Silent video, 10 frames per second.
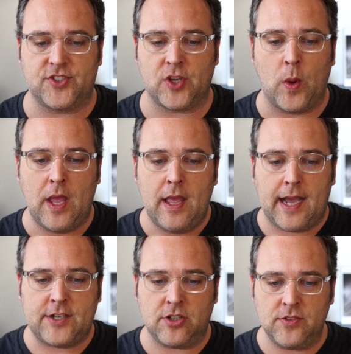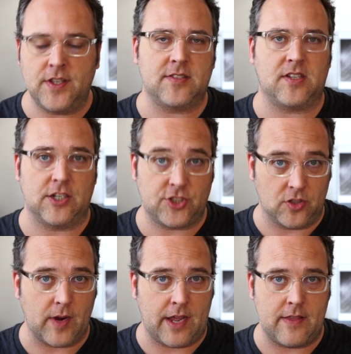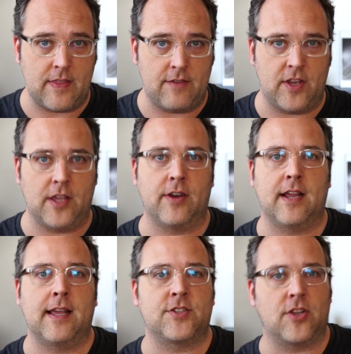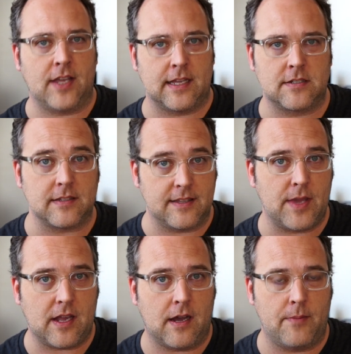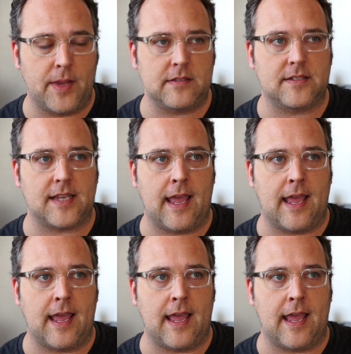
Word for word: So I turned the discussion around in that video, and I asked you guys to leave me comments.